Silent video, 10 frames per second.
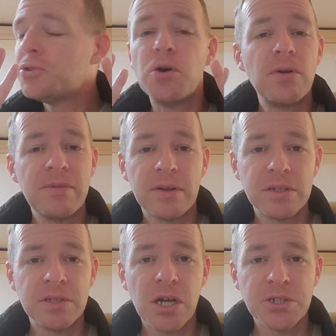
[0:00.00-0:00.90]
don't
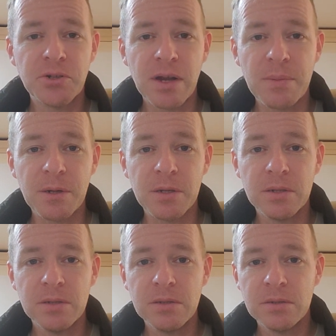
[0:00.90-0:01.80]
even touch
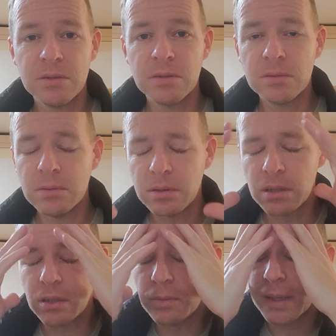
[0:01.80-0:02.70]
grammar.
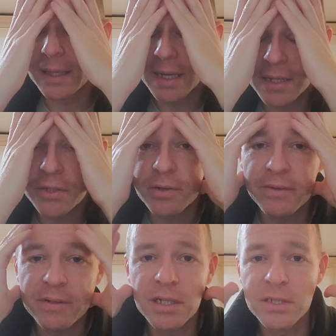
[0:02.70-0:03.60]
Oh my God, don't
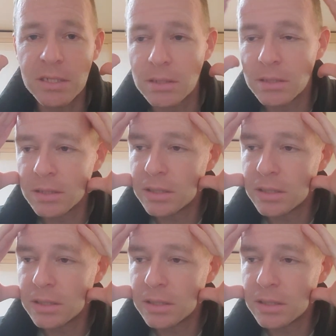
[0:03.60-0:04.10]
even touch it.